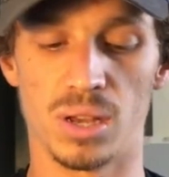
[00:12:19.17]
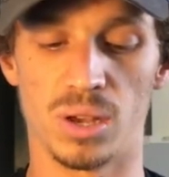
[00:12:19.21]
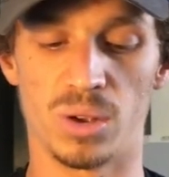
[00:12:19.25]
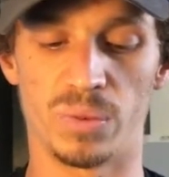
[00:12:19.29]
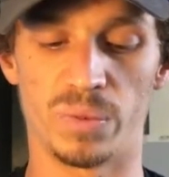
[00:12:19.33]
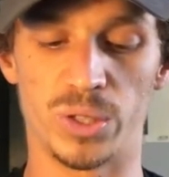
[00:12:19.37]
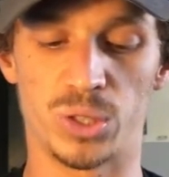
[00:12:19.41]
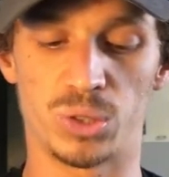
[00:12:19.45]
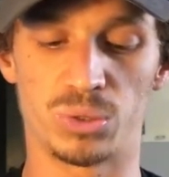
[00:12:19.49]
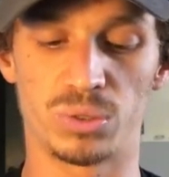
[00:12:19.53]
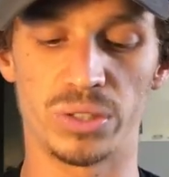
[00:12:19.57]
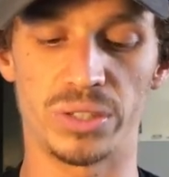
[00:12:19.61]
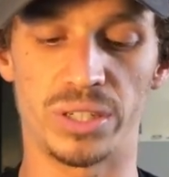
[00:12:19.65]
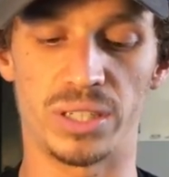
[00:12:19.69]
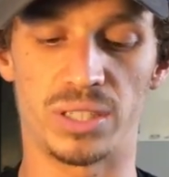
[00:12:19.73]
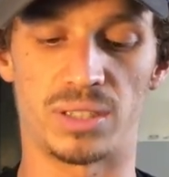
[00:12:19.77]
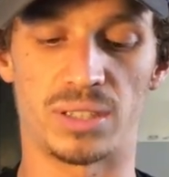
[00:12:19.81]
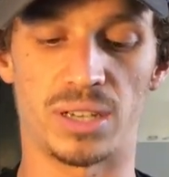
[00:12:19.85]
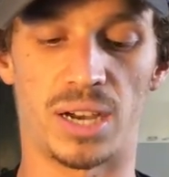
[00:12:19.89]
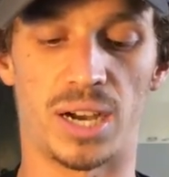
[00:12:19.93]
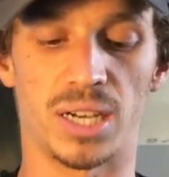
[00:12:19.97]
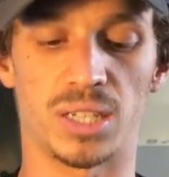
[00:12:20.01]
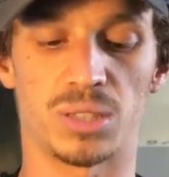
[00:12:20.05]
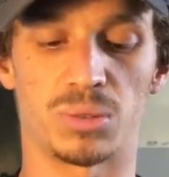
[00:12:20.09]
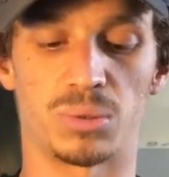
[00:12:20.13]
which really
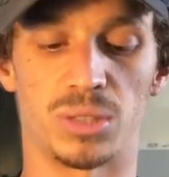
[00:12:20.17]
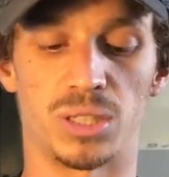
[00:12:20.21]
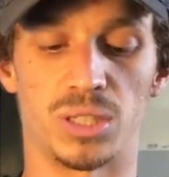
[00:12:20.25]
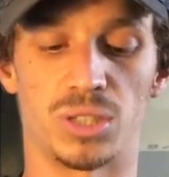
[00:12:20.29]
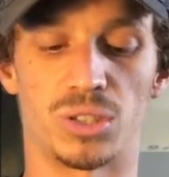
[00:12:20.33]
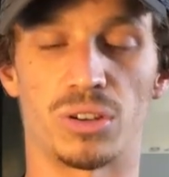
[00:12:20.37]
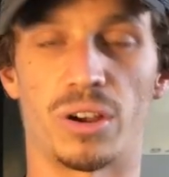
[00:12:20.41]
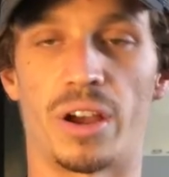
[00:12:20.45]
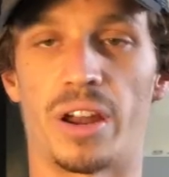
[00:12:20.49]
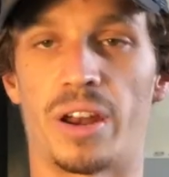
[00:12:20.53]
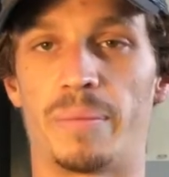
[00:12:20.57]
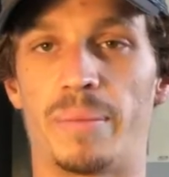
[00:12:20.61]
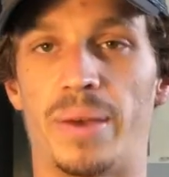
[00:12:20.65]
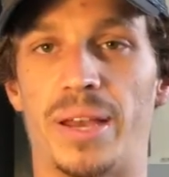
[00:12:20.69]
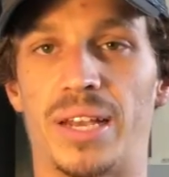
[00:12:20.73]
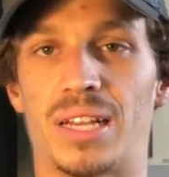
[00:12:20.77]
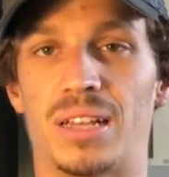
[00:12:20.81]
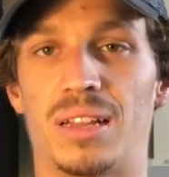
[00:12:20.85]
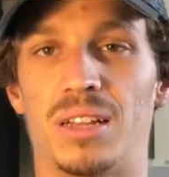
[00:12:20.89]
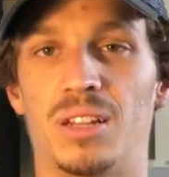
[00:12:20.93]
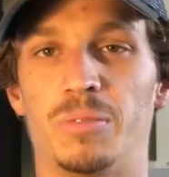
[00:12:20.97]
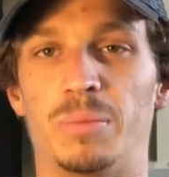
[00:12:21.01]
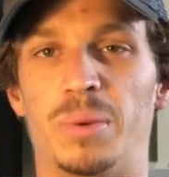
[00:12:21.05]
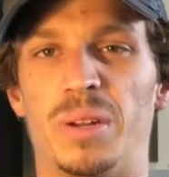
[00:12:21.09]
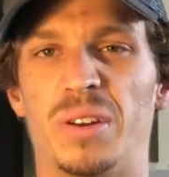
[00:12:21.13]
sucks when you're trying to make a
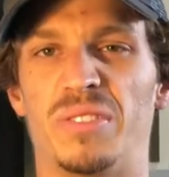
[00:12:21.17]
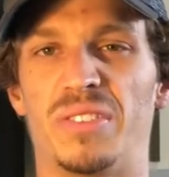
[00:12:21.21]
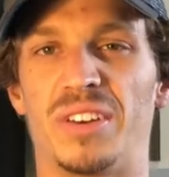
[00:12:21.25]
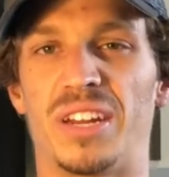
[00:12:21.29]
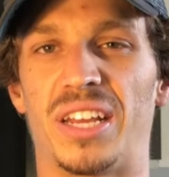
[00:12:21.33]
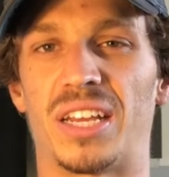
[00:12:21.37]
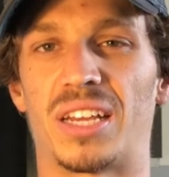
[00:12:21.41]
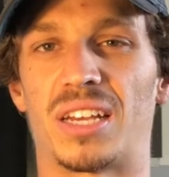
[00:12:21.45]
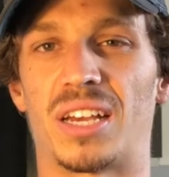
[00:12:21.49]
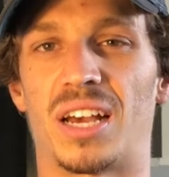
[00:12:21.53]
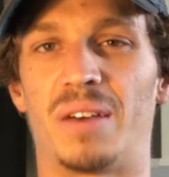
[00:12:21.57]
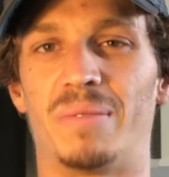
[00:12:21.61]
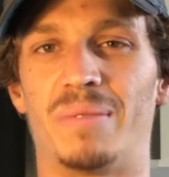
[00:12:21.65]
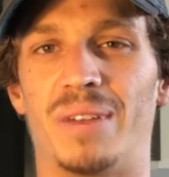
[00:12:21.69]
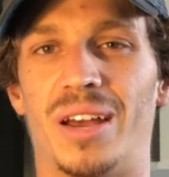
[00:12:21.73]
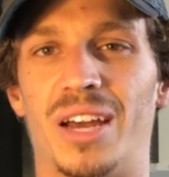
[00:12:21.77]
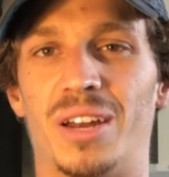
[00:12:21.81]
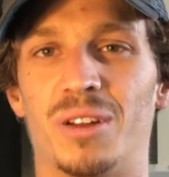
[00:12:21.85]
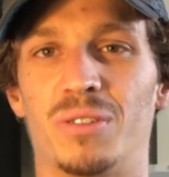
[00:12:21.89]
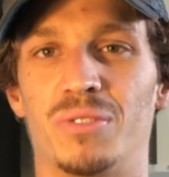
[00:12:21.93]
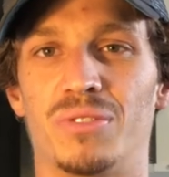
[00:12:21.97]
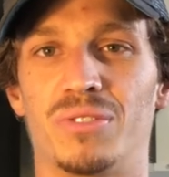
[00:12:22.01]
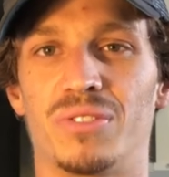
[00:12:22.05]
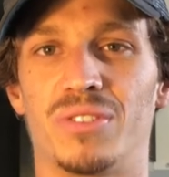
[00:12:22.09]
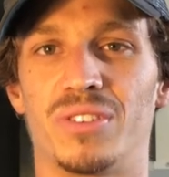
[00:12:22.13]
little bit of an income out
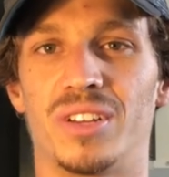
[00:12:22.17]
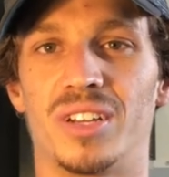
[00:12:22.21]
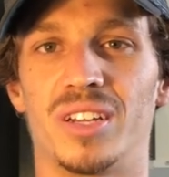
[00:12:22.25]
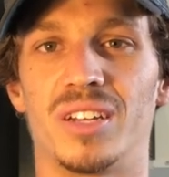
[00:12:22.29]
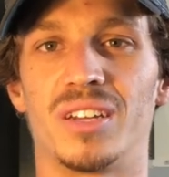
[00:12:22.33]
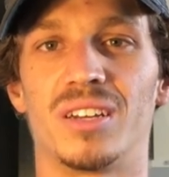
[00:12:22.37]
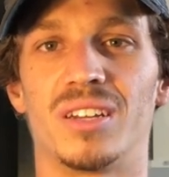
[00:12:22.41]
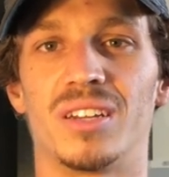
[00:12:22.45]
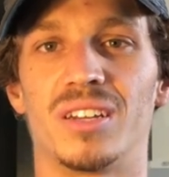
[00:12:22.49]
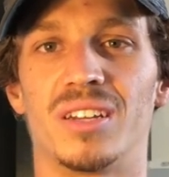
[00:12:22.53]
of it